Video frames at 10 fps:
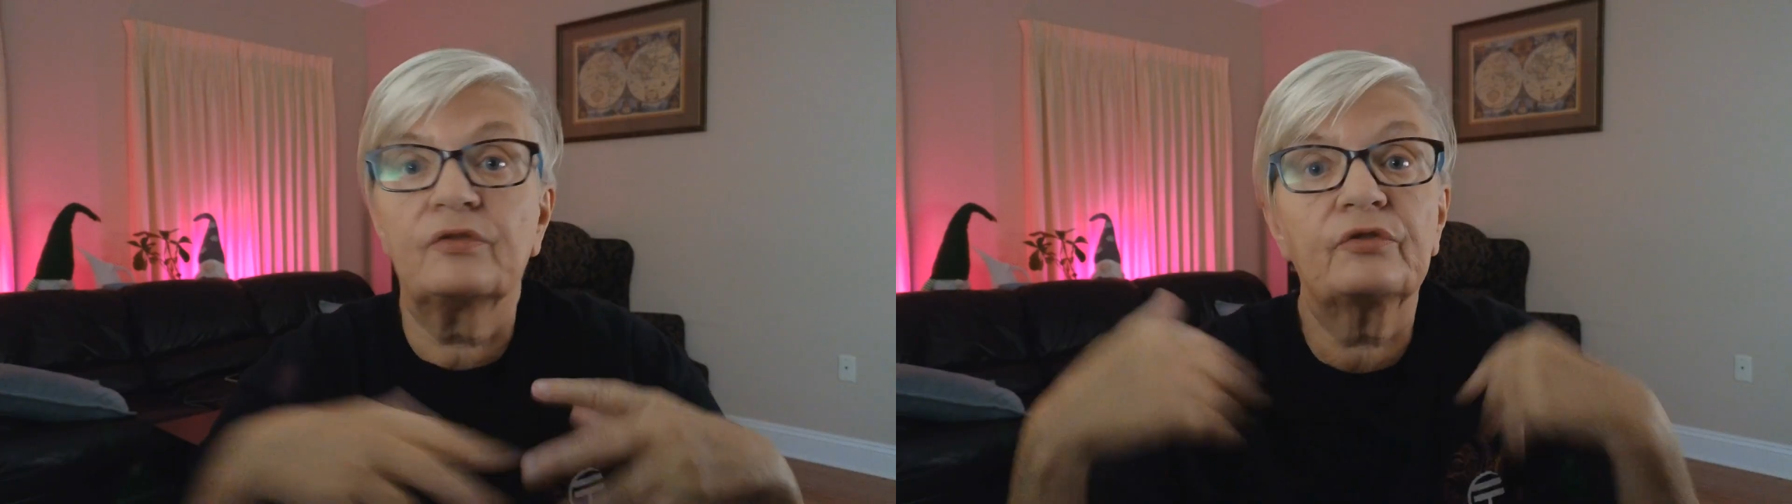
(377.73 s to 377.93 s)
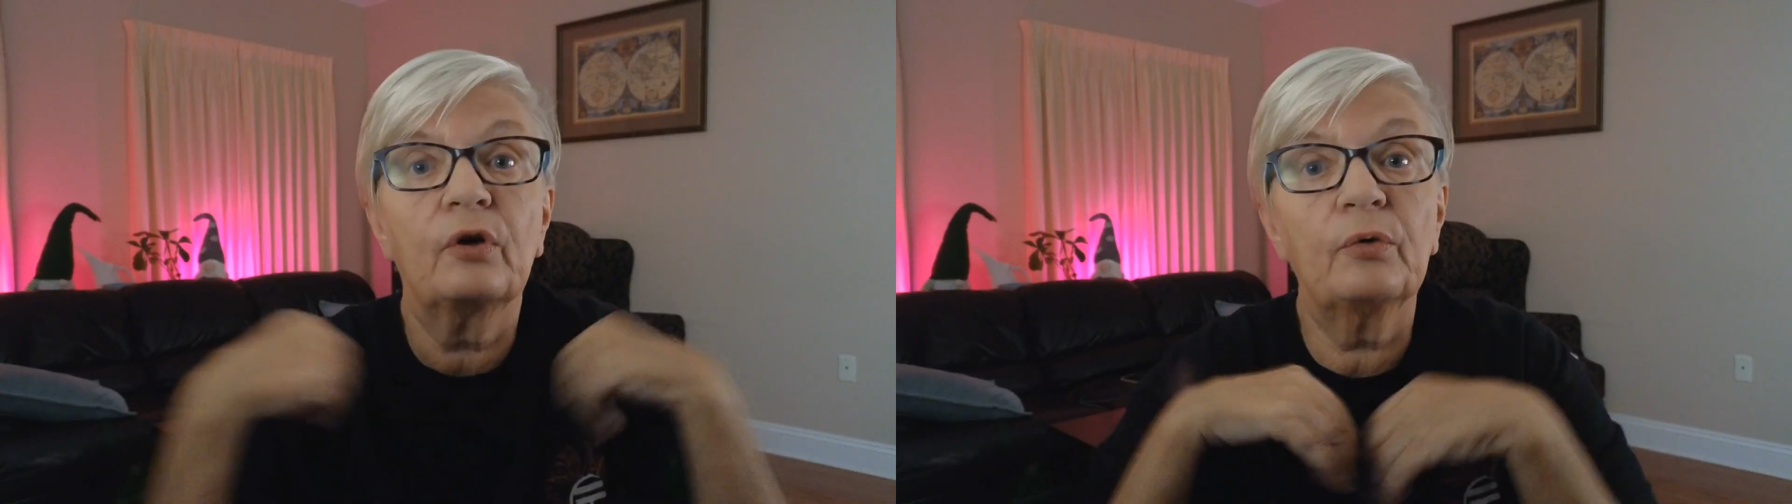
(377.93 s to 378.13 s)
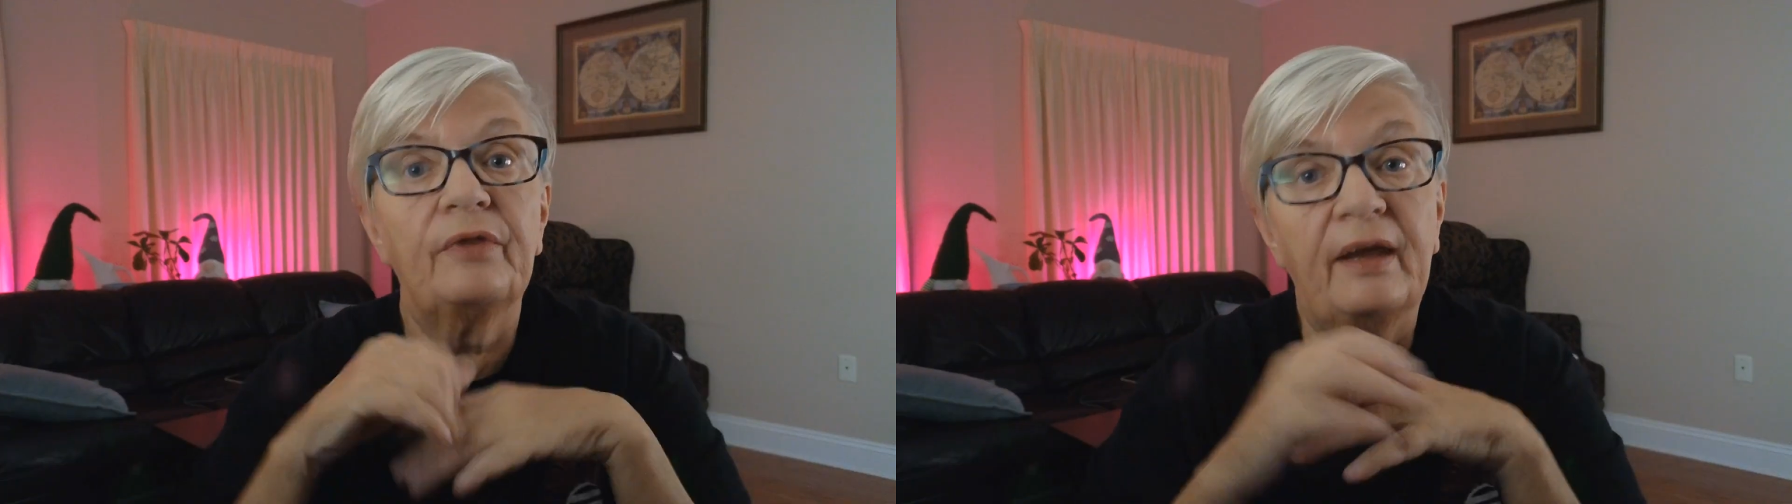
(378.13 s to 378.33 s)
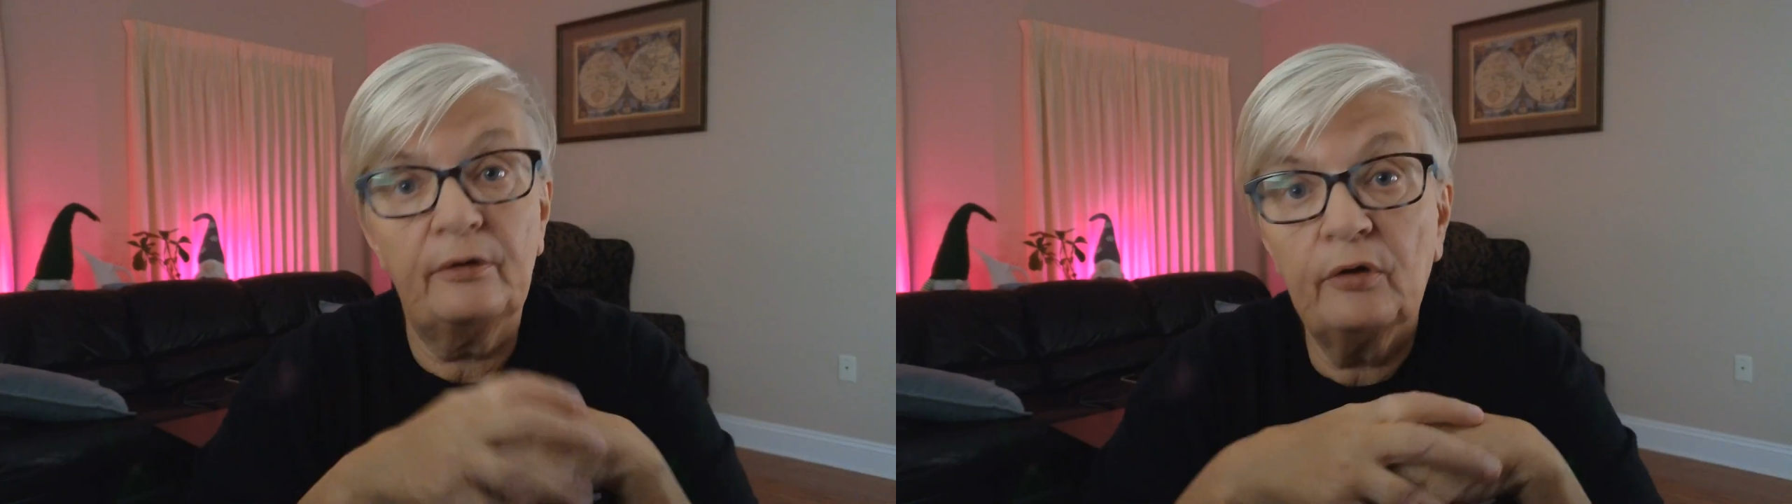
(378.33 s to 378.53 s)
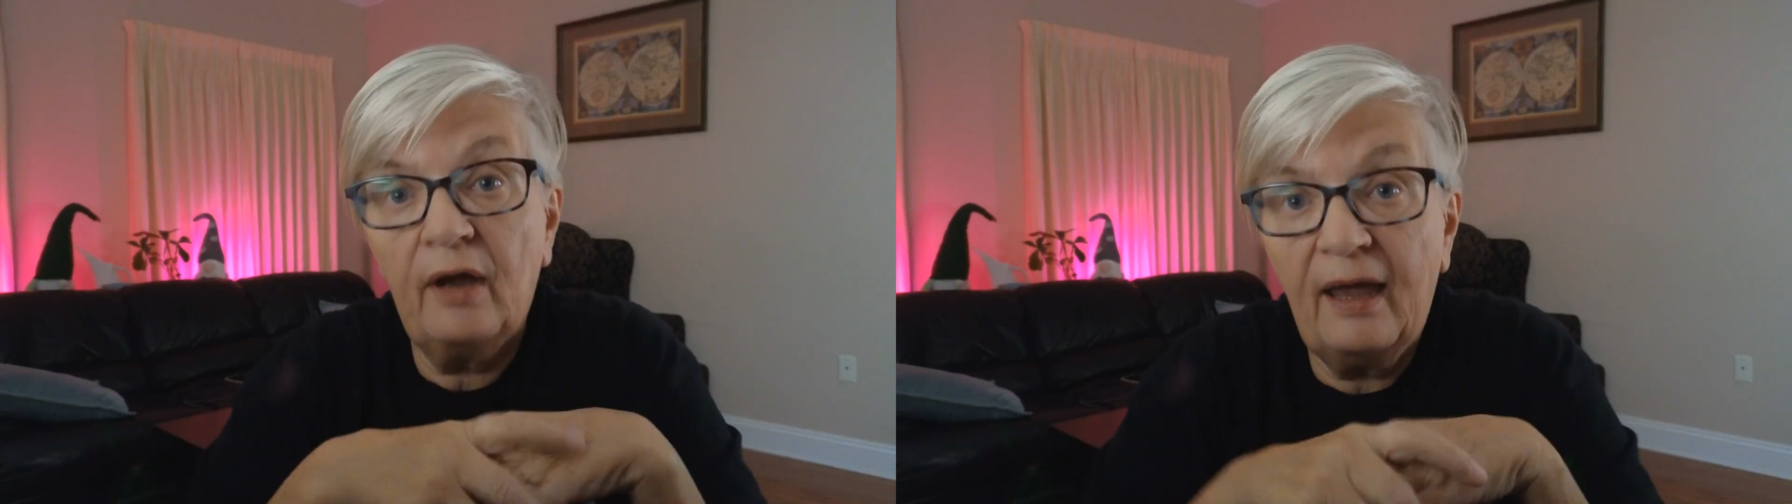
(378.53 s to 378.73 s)
there you
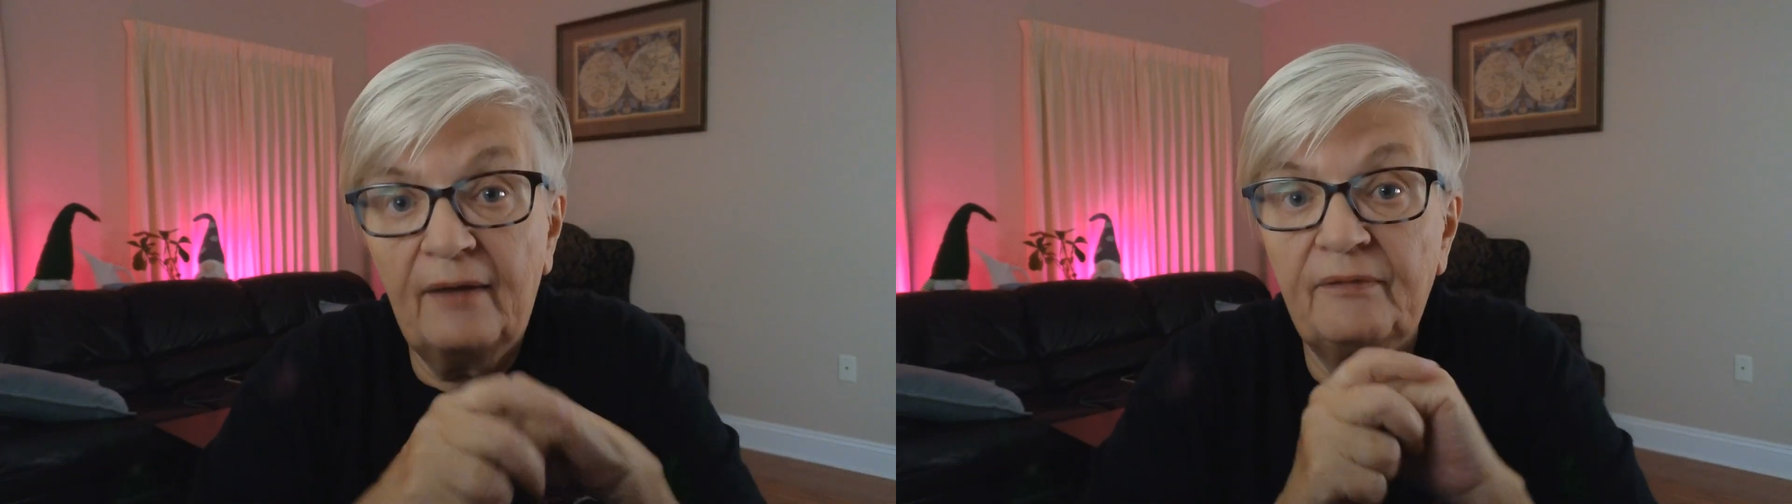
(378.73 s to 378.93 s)
have it.